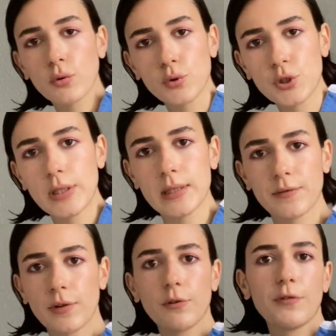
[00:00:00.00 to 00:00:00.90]
Gucci is
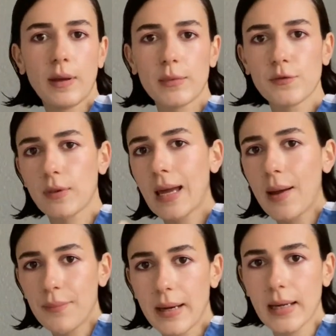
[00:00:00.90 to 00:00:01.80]
very famous for the
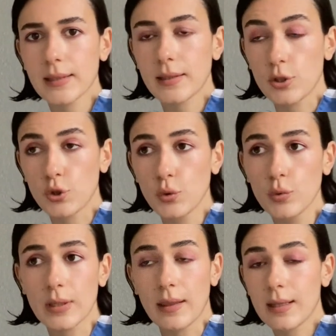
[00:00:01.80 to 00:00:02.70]
handbags, their
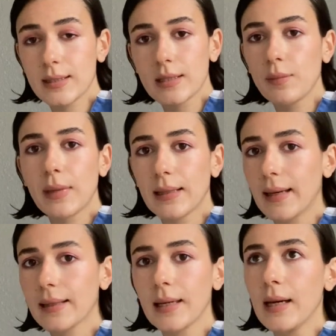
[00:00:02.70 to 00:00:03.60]
shoes, and they still make
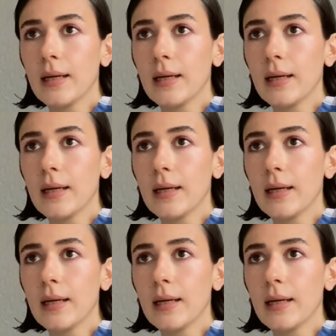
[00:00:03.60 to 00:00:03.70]
like